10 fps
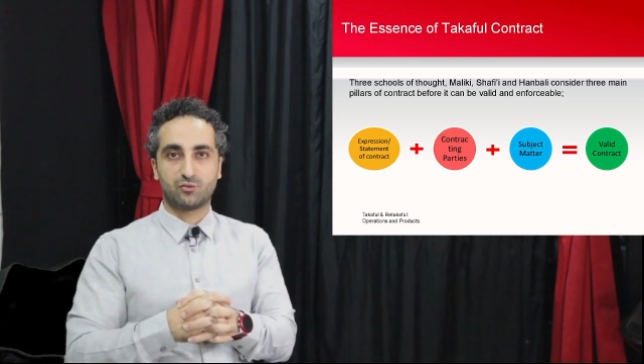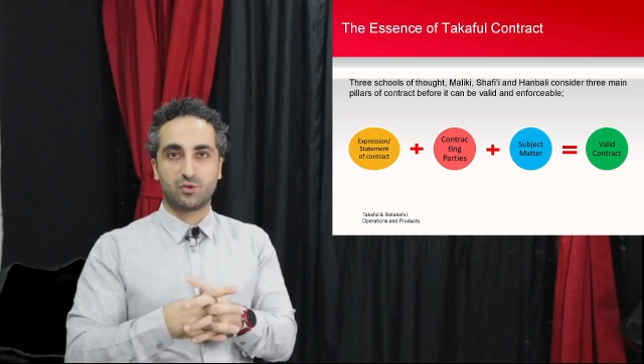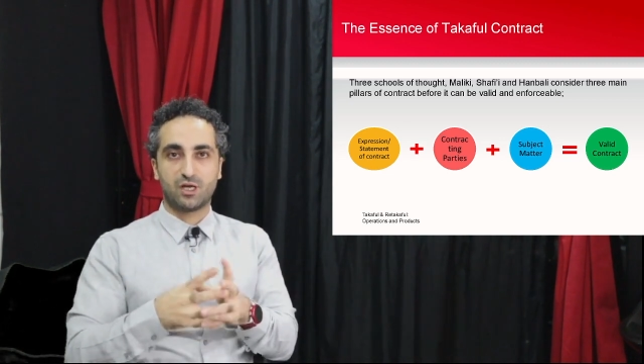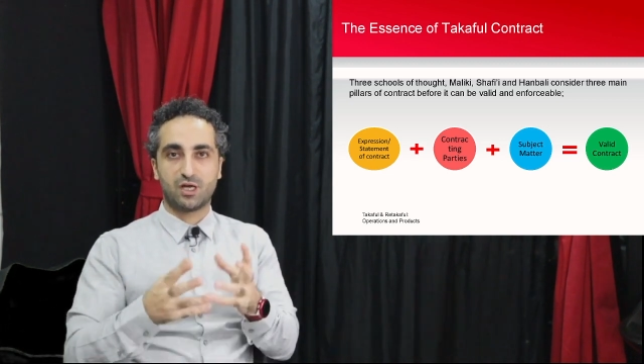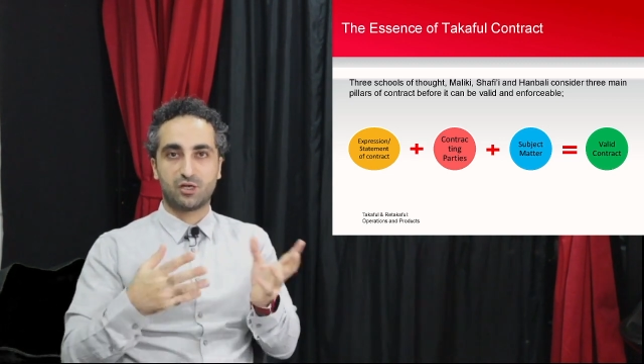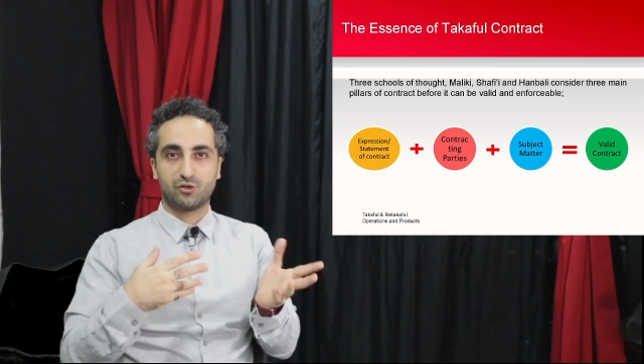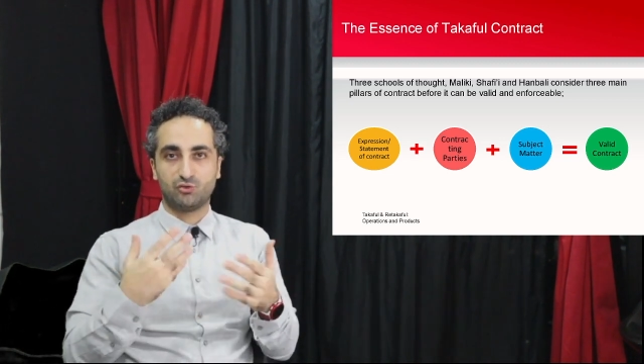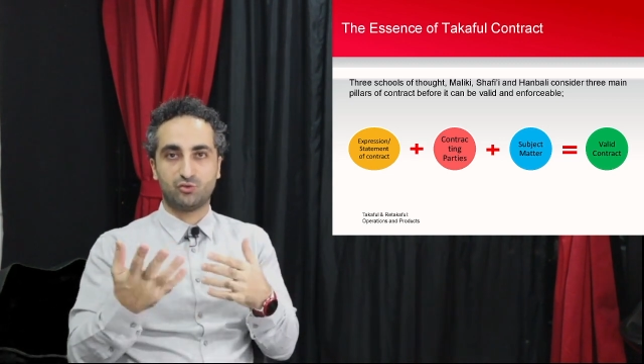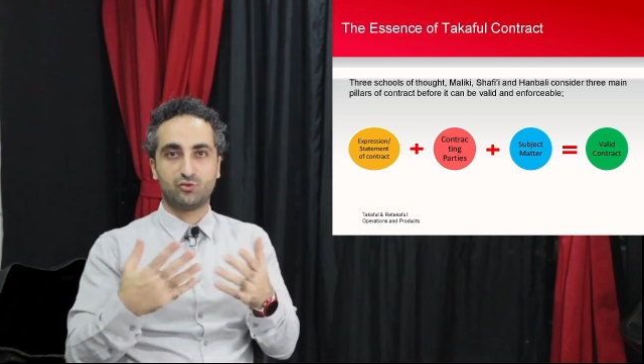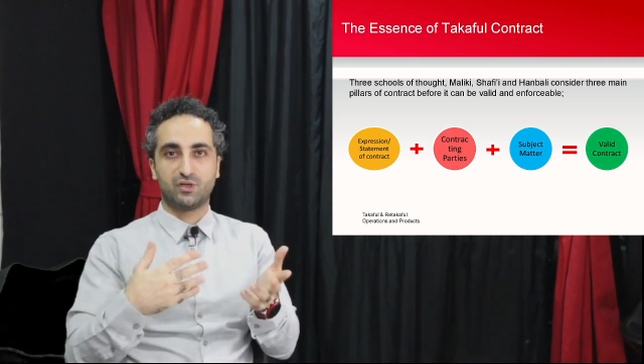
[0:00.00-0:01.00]
Why are you
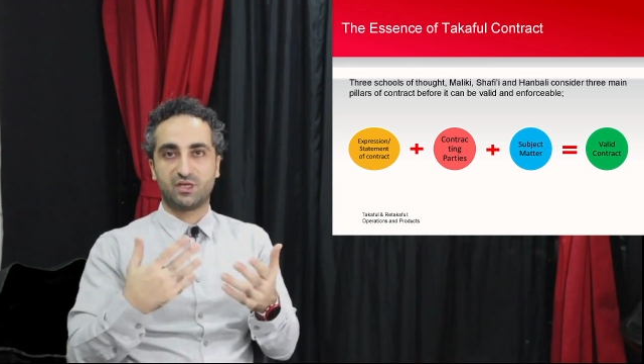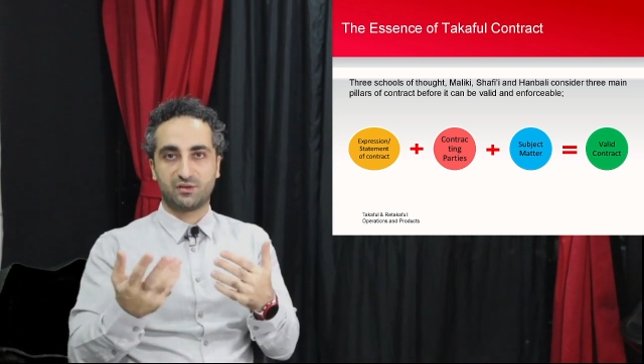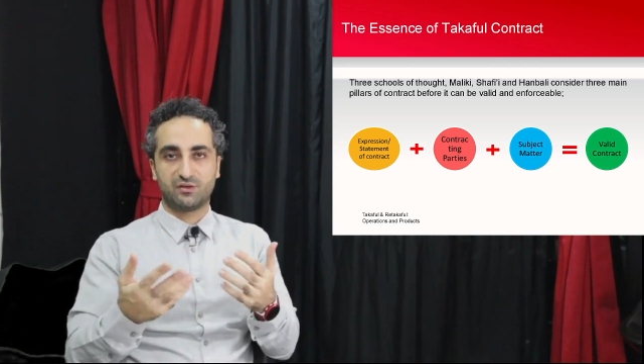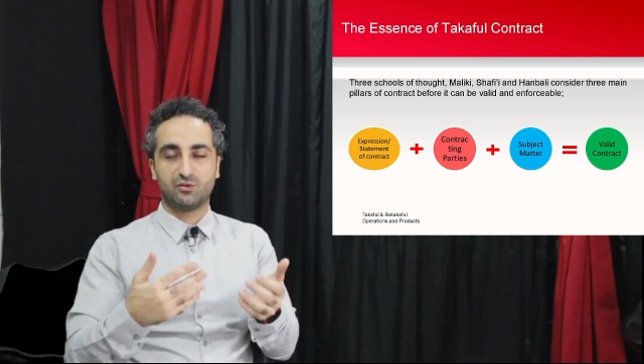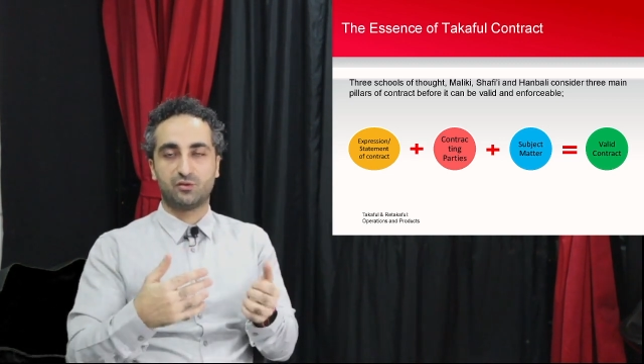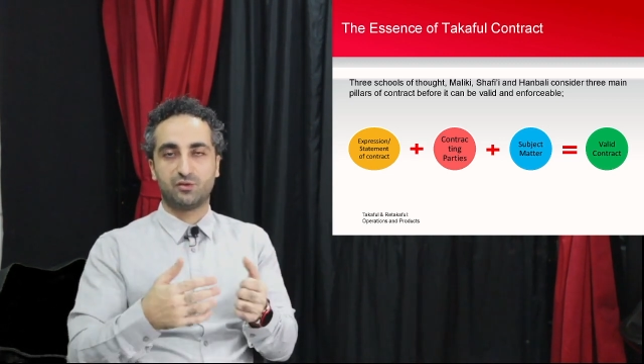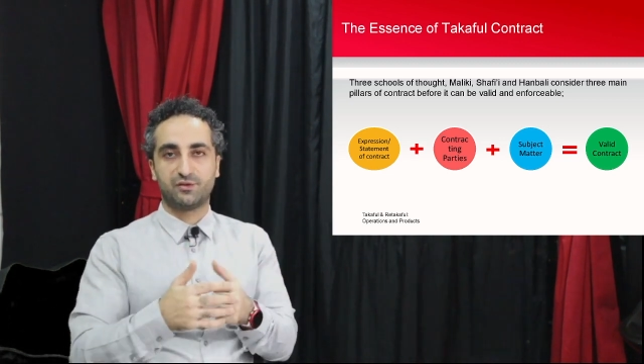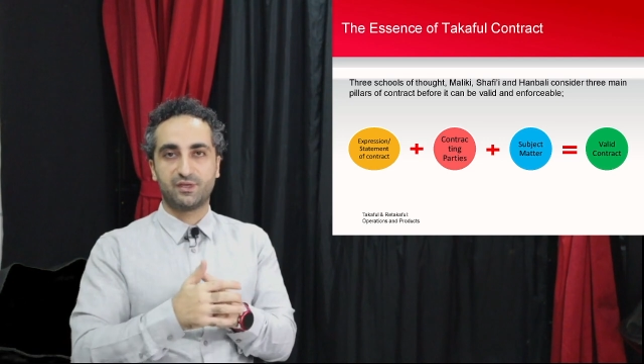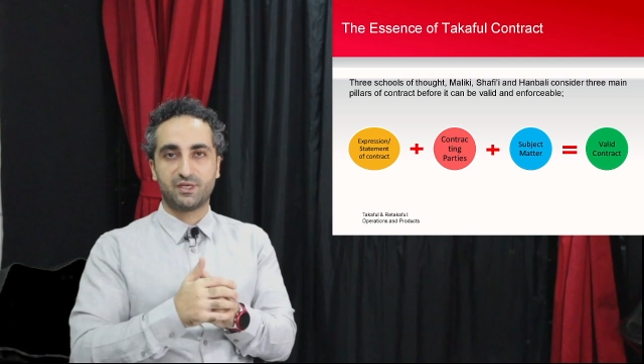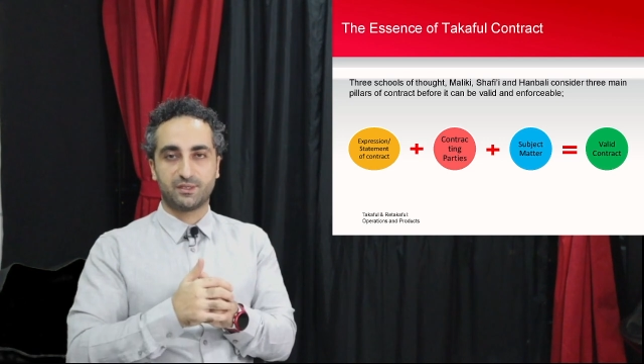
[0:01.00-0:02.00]
doing the whole
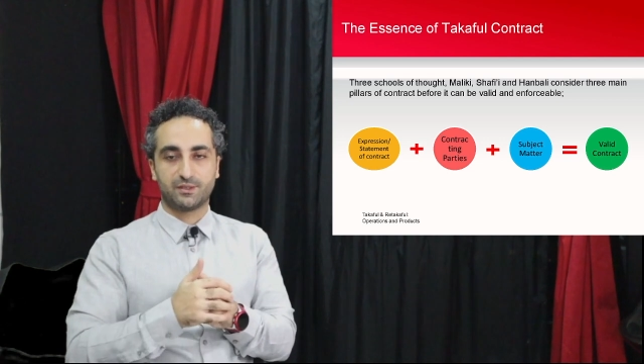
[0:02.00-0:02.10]
thing?